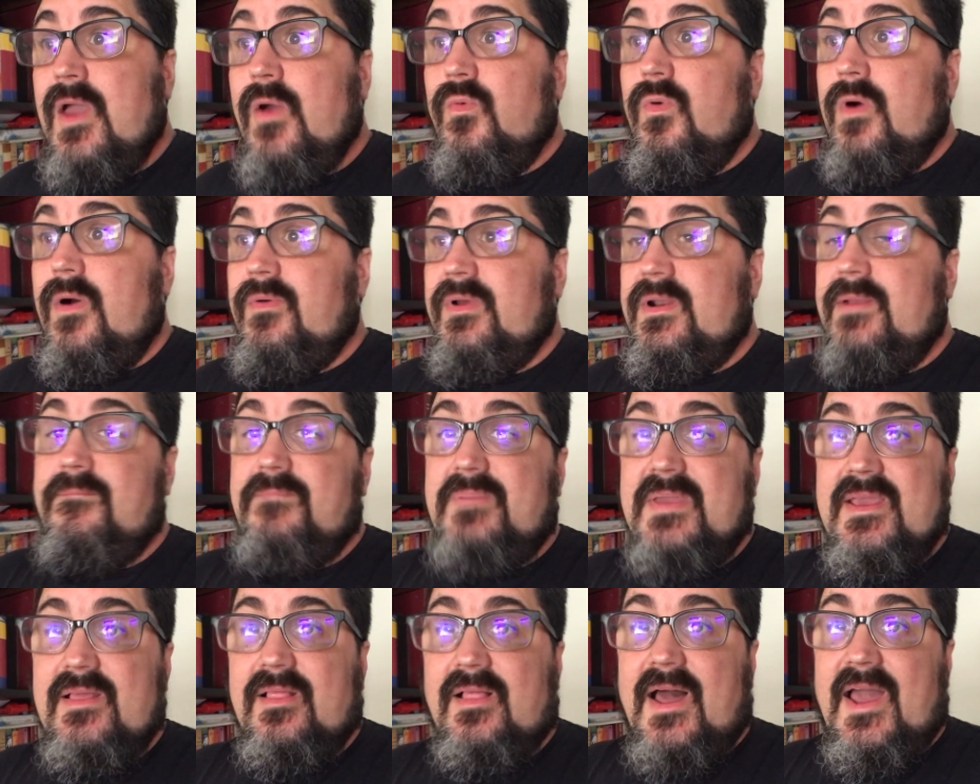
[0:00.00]
What would
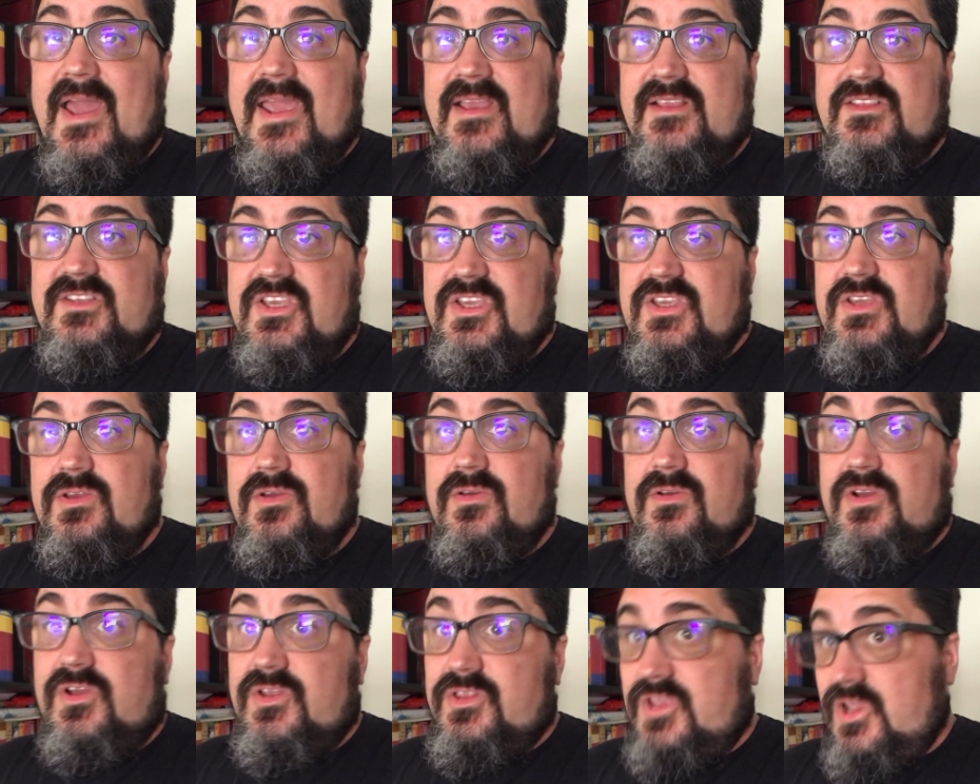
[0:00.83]
it be like
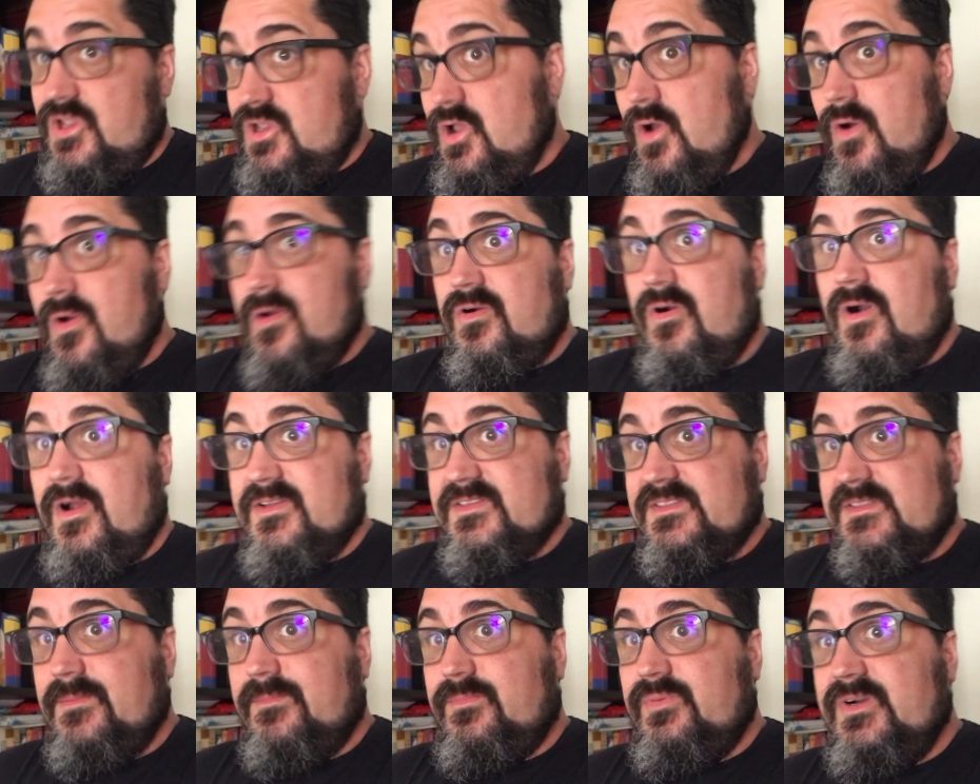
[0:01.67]
to go
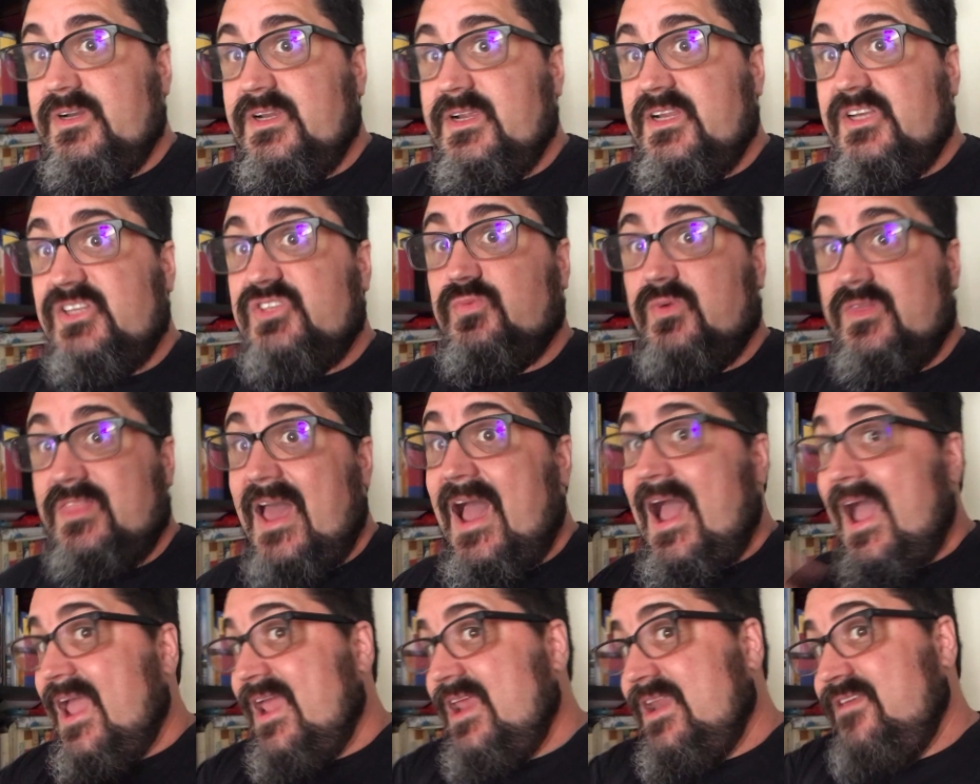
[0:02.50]
across the bridge with
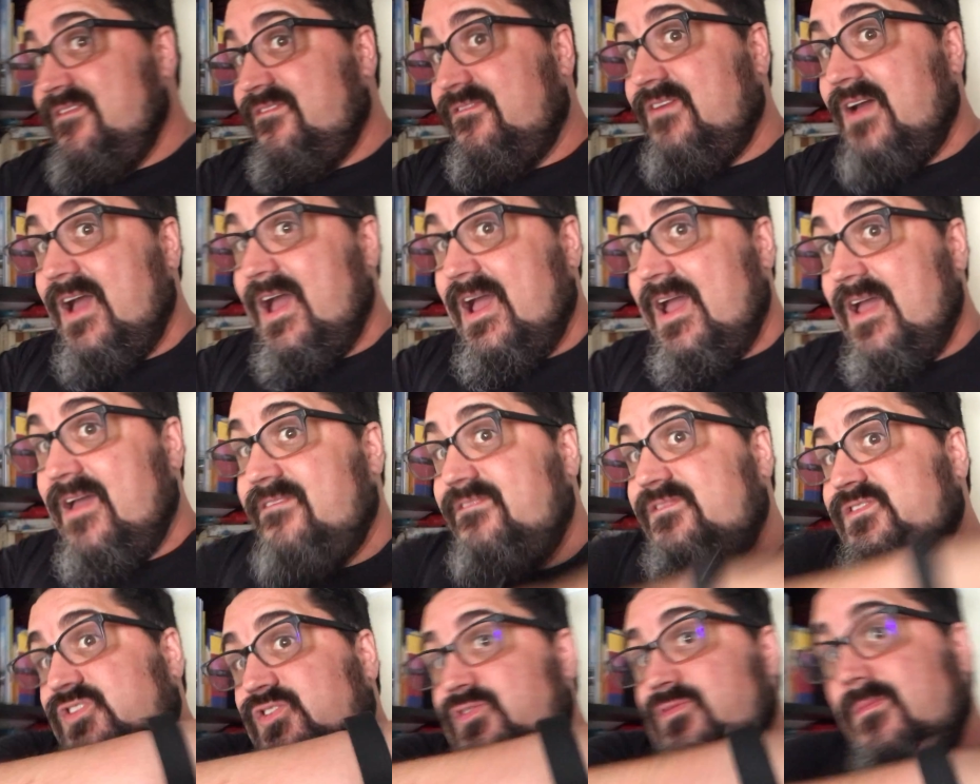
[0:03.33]

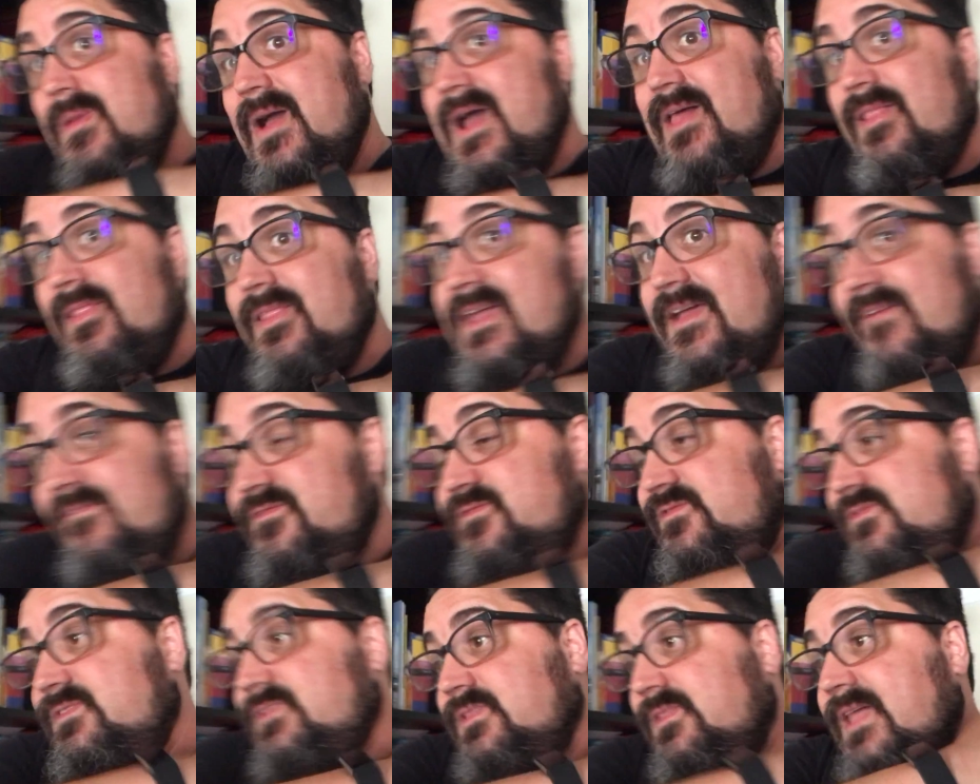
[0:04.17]
I-85 to my
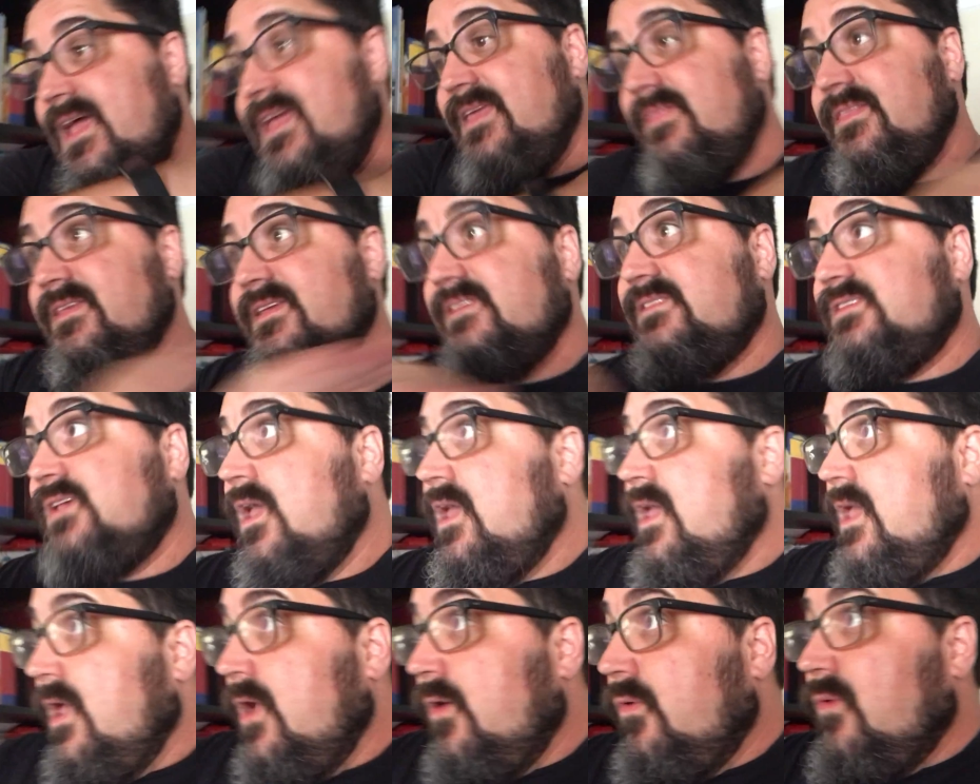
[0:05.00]
left like this,
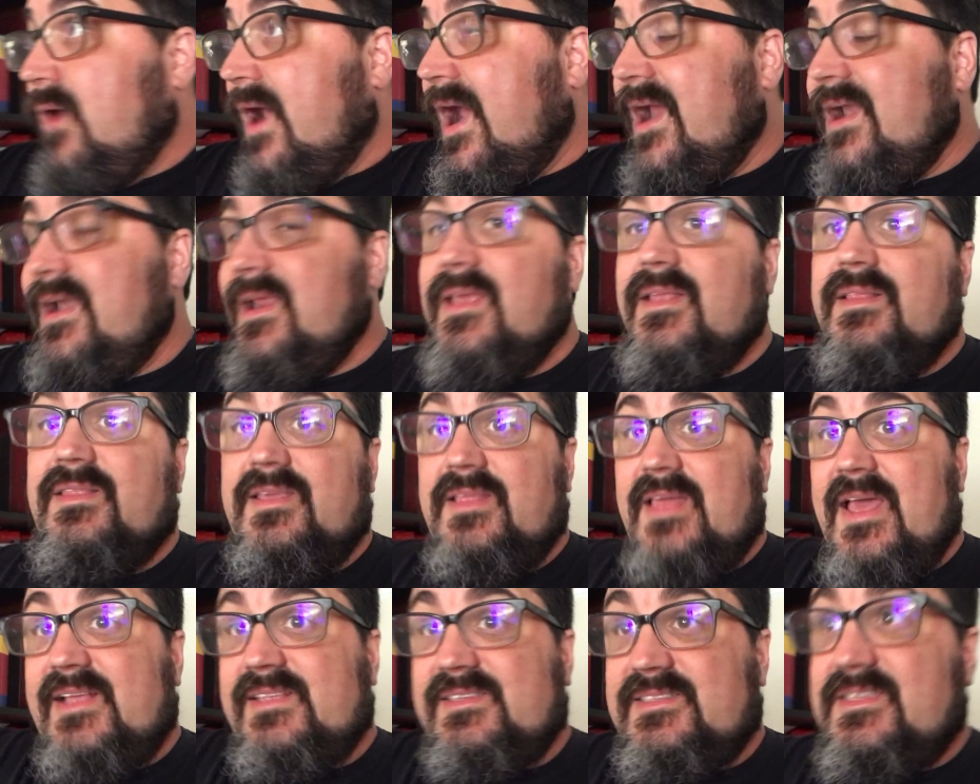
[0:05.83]
riding
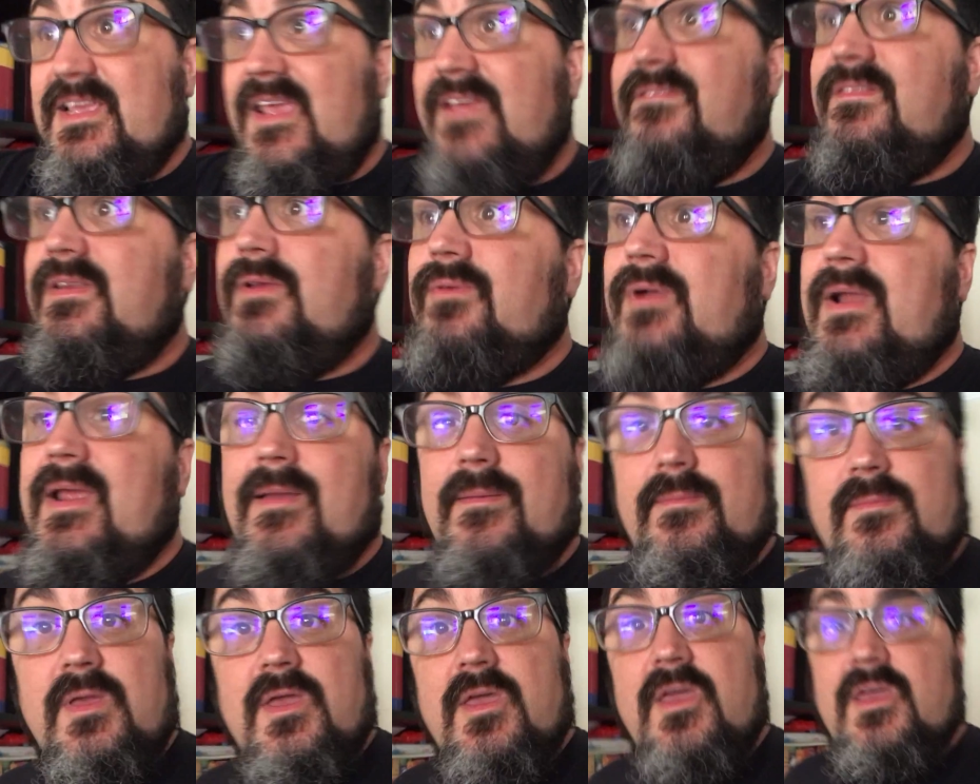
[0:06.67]
to that safety
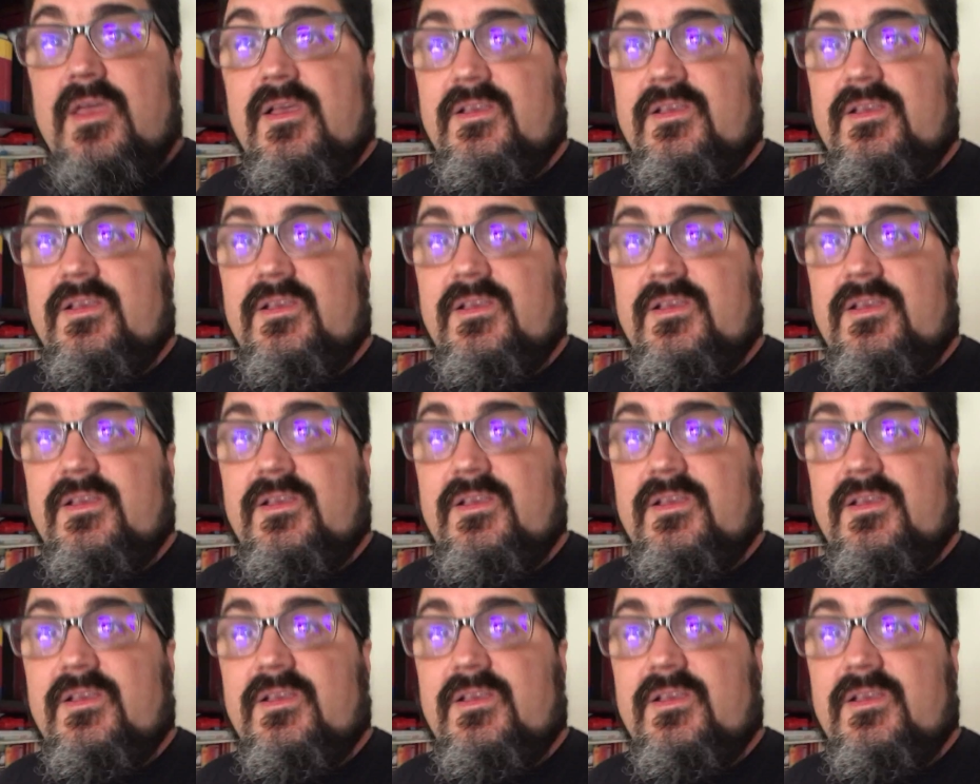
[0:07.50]
ramp?